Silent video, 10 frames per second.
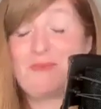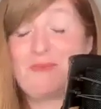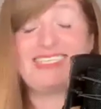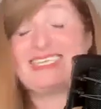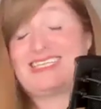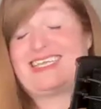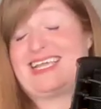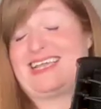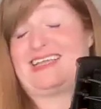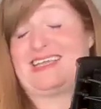
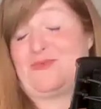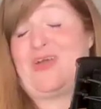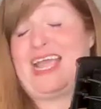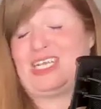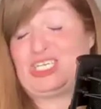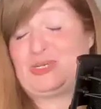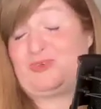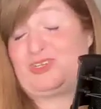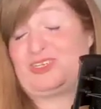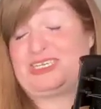basically, in a way, she
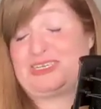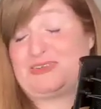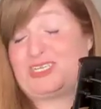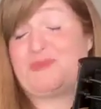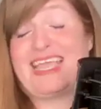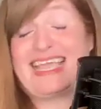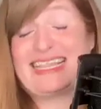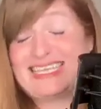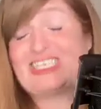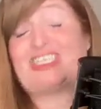was making it
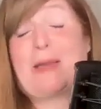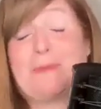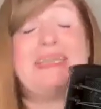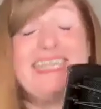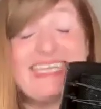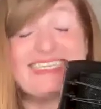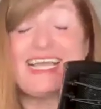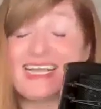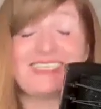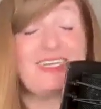less Japanese, I
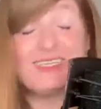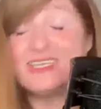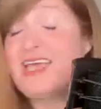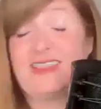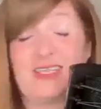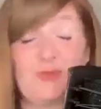guess, because this